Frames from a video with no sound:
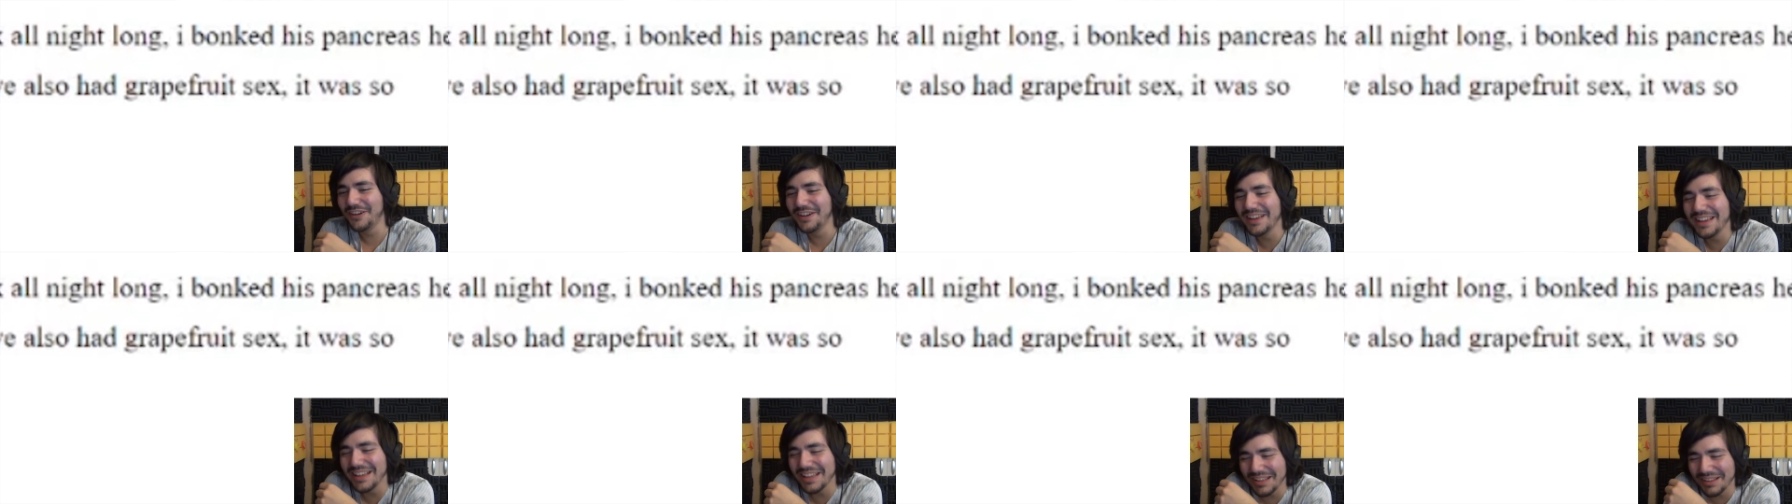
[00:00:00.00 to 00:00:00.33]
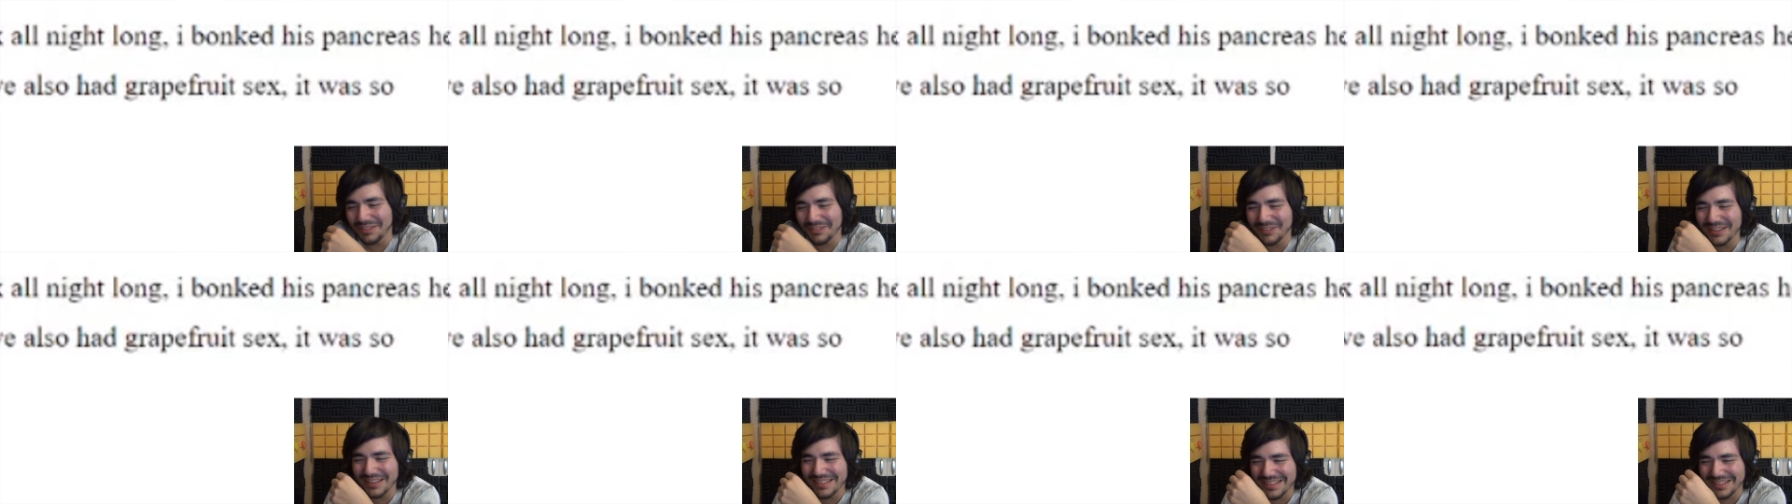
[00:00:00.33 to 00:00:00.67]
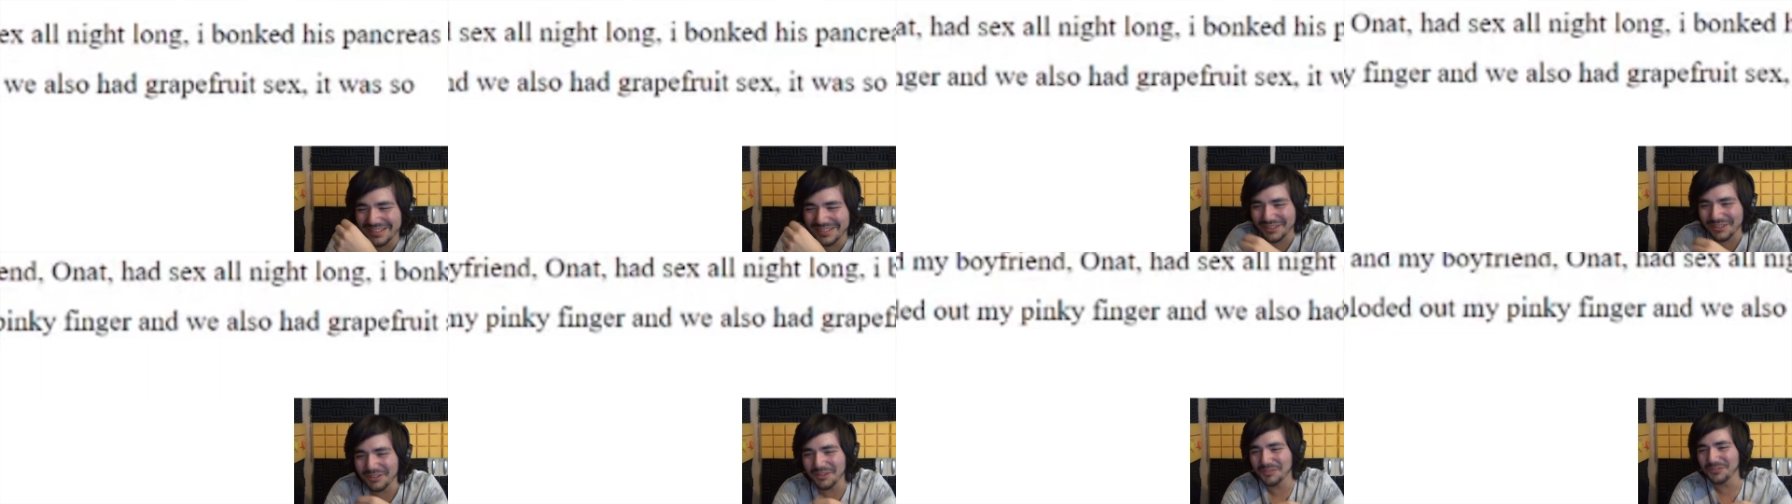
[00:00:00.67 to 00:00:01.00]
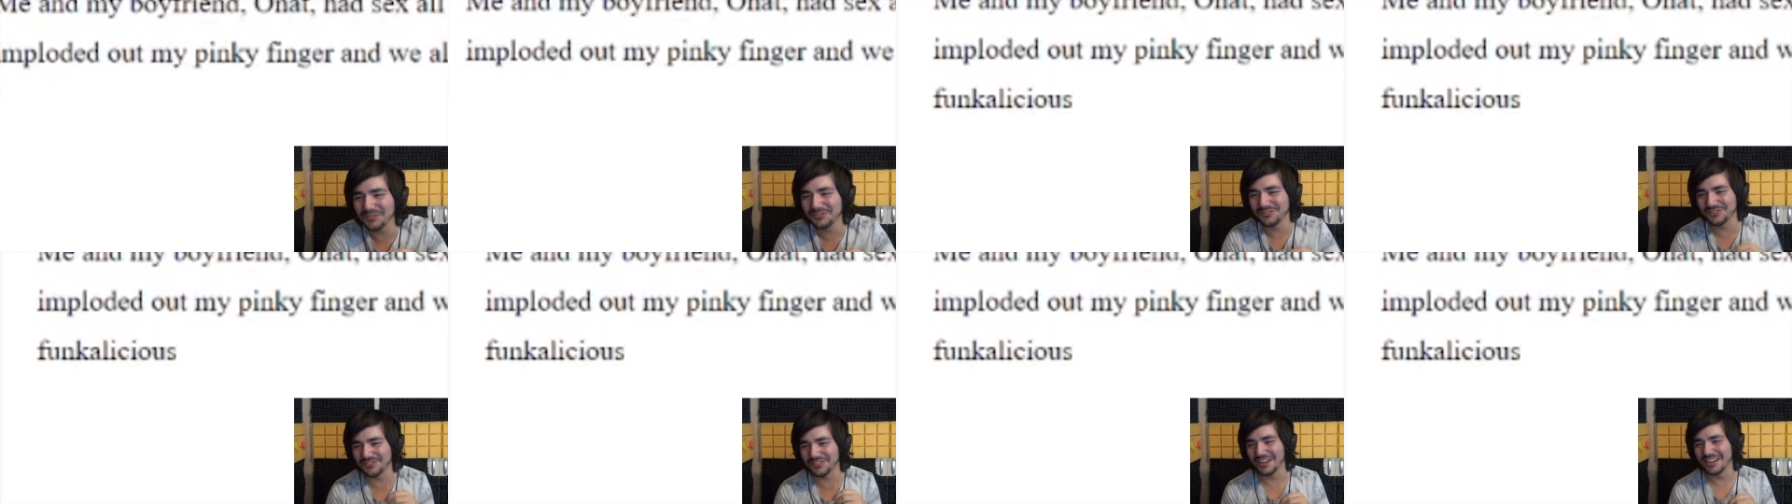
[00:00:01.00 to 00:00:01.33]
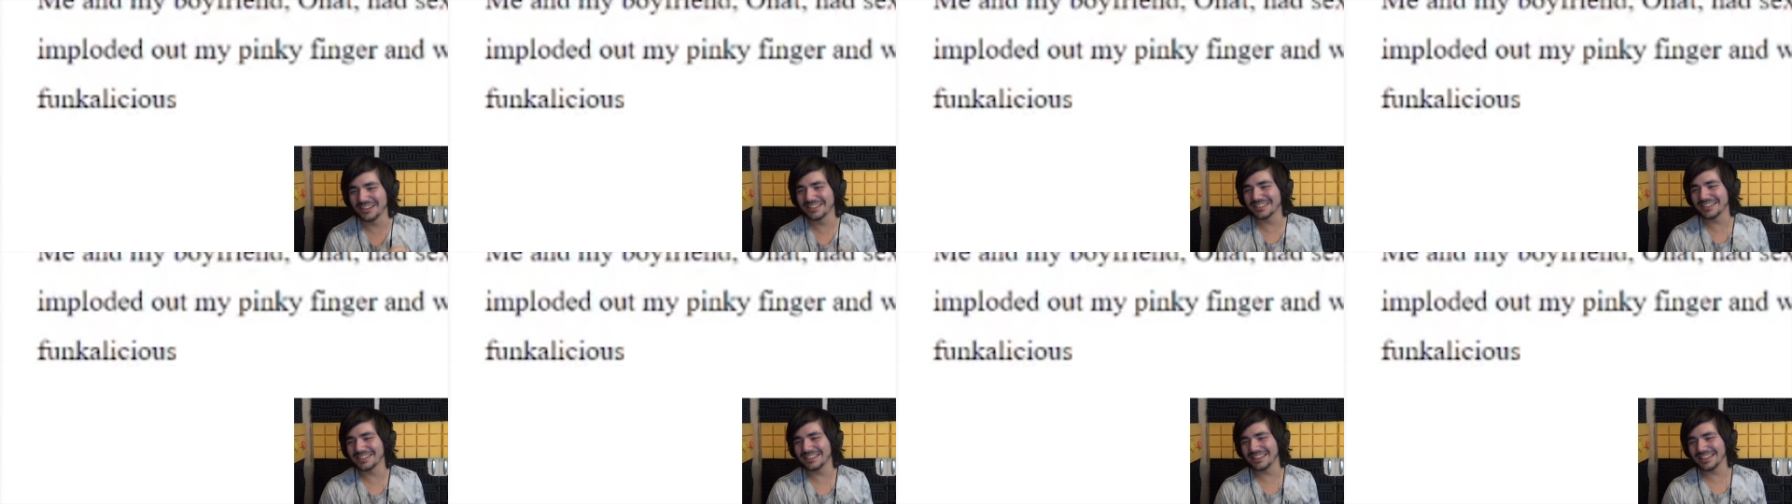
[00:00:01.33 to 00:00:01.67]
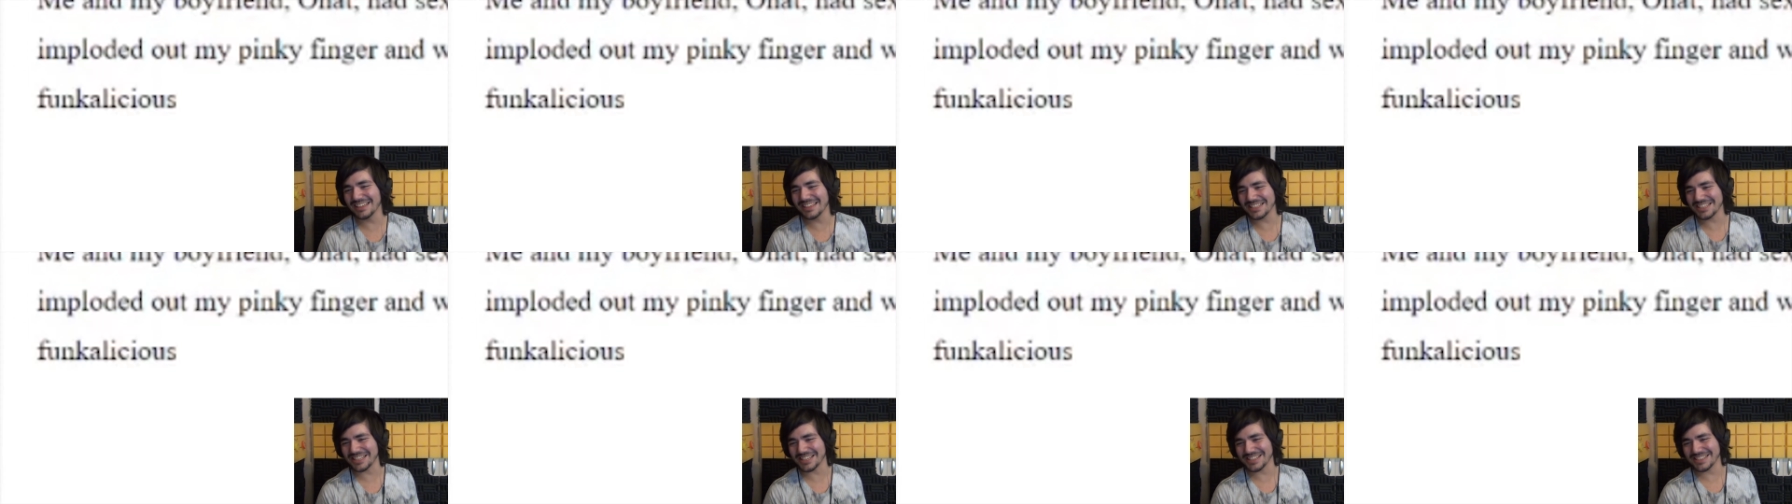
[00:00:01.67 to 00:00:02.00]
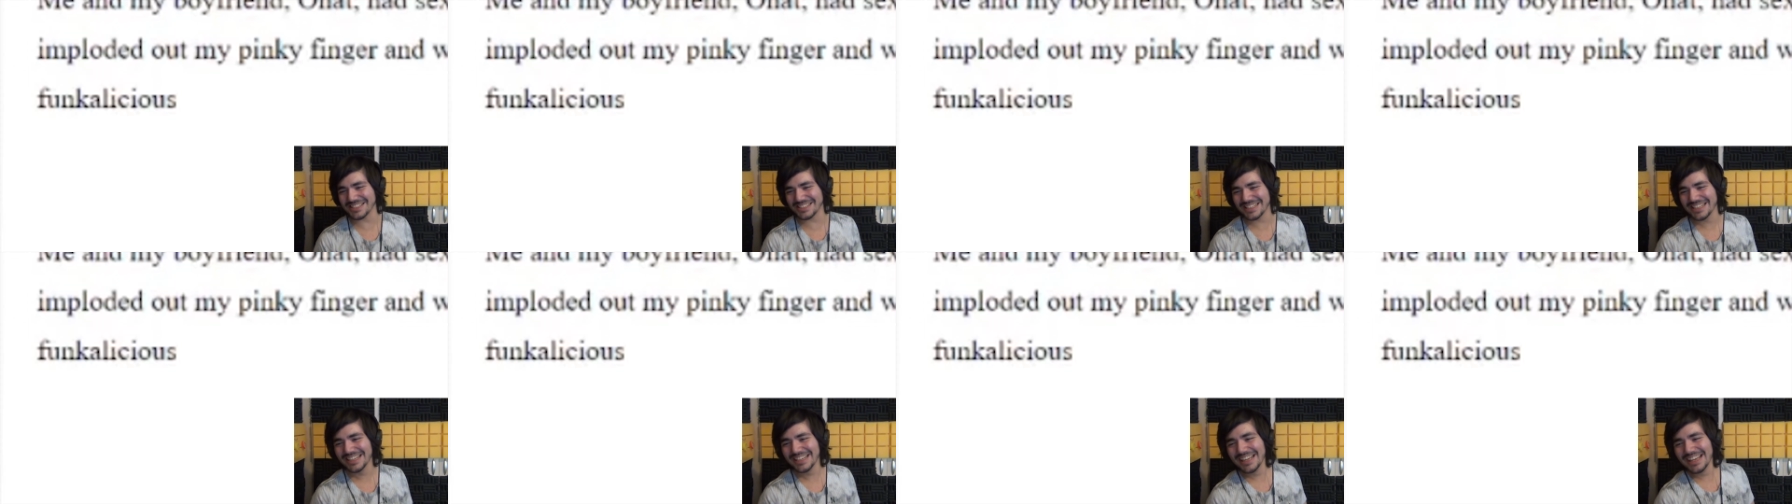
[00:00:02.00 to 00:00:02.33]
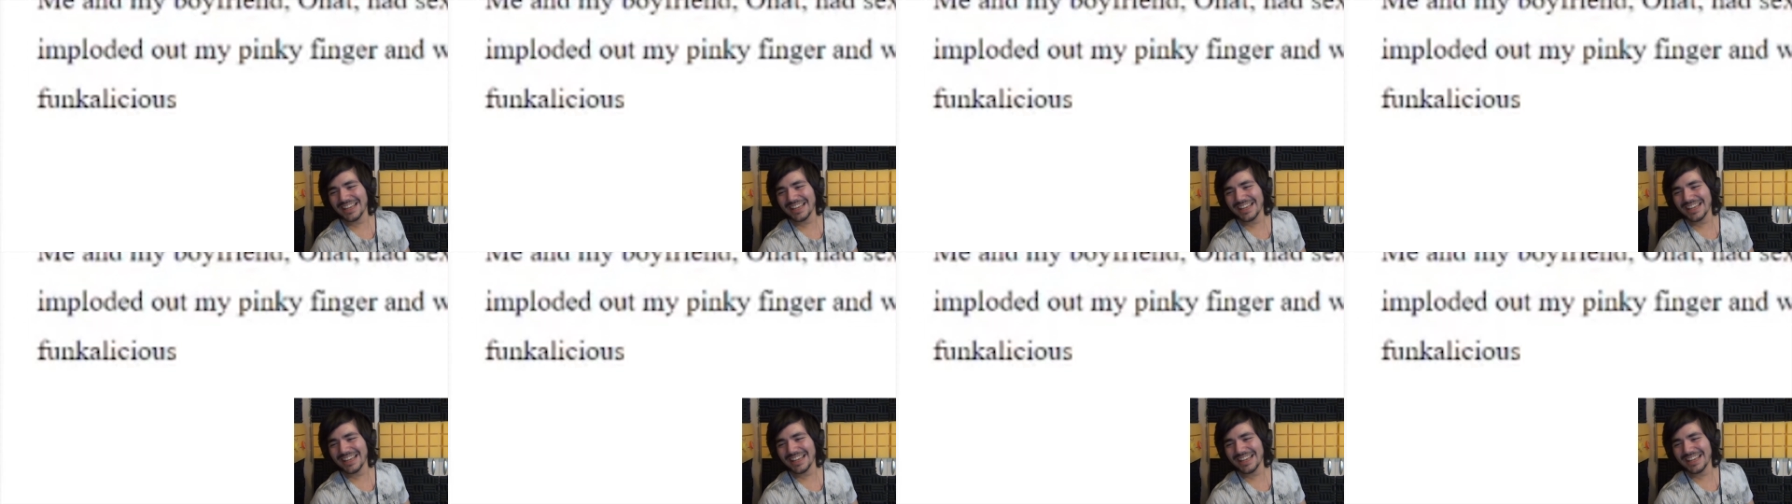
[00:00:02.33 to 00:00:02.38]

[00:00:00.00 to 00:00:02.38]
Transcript: It was so funkalicious,